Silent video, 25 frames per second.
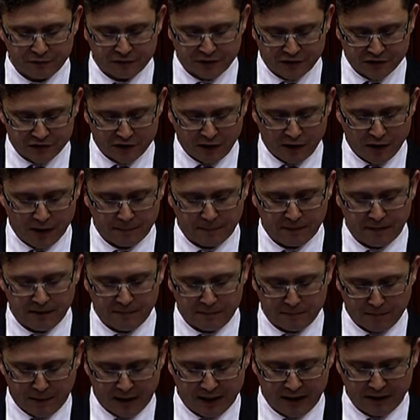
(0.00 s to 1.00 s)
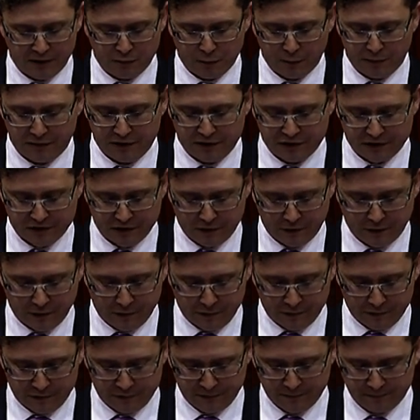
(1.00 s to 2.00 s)
to type and paint with his
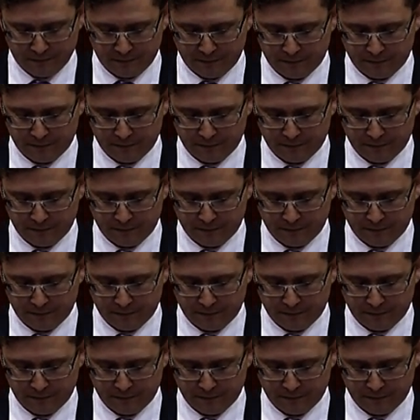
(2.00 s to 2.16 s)
toes,